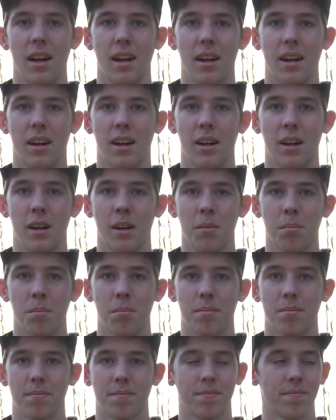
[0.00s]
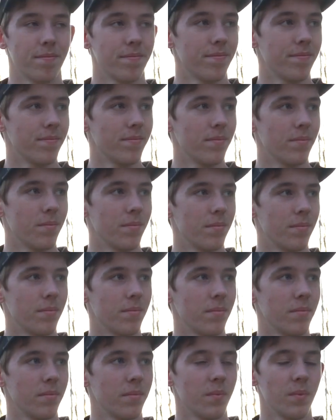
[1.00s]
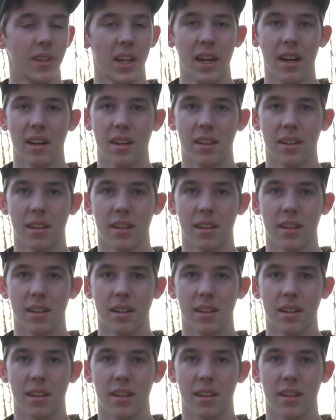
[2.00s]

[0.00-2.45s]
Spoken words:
Yeah,